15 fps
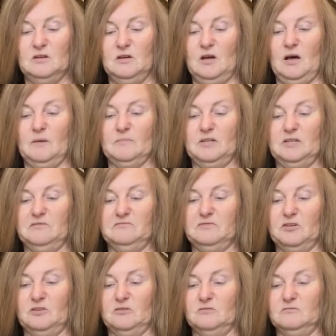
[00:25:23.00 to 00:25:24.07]
I mean, if
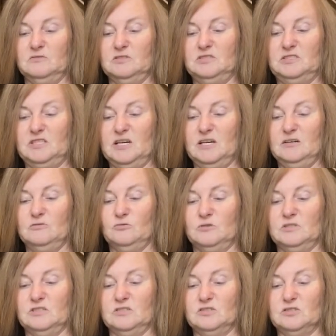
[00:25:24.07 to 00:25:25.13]
they're dead or
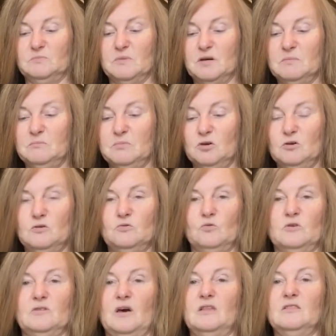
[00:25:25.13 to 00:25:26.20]
dismembered,
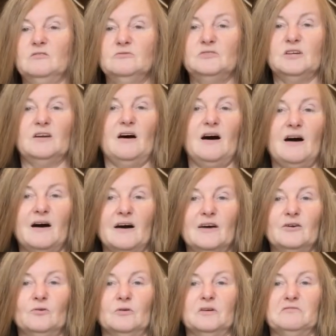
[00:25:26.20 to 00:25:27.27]
or they lose an eye
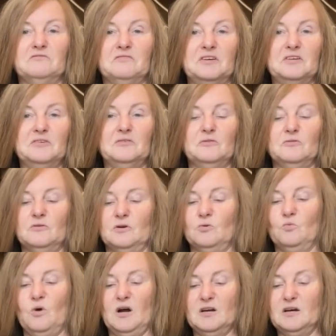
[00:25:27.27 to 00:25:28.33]
or a finger or
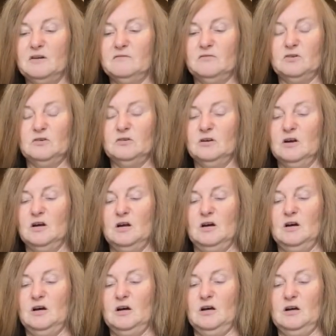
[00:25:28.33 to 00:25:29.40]
whatever,
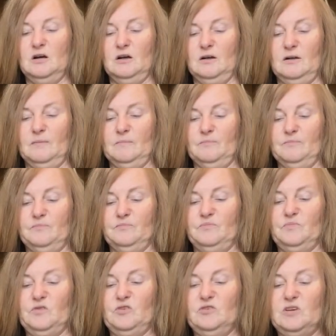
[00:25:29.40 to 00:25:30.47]

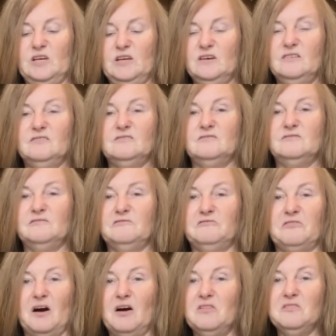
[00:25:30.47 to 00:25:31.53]
you can't
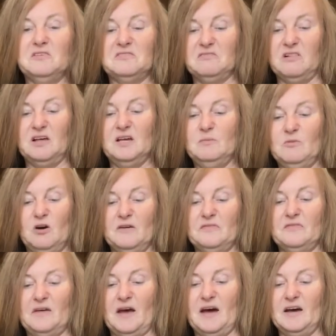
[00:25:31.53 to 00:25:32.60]
file a claim on
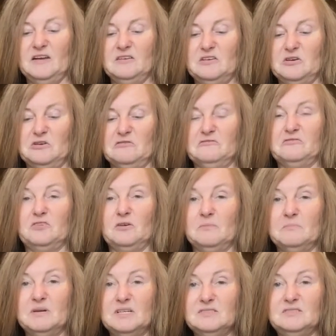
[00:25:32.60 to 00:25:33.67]
that if they're
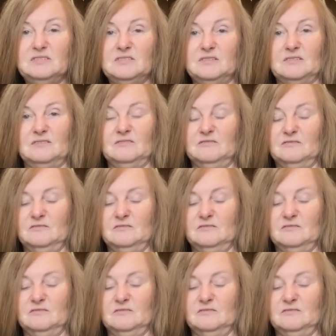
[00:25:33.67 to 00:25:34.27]
missing.